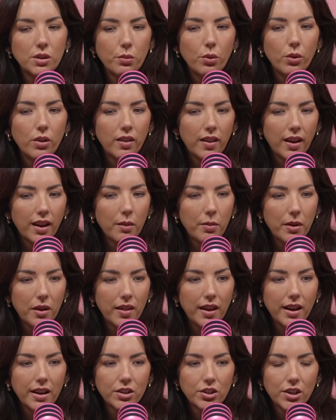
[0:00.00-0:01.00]
important thing about
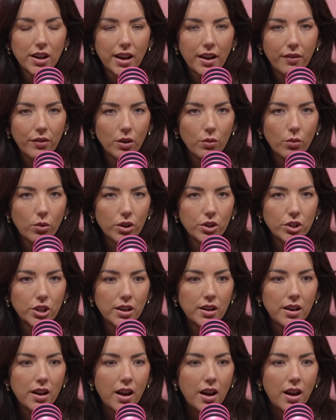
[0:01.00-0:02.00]
this, right? If you're
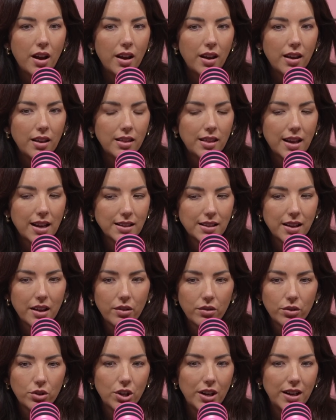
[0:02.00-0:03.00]
watching, this
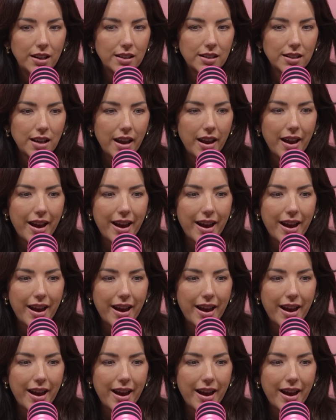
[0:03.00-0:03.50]
little train set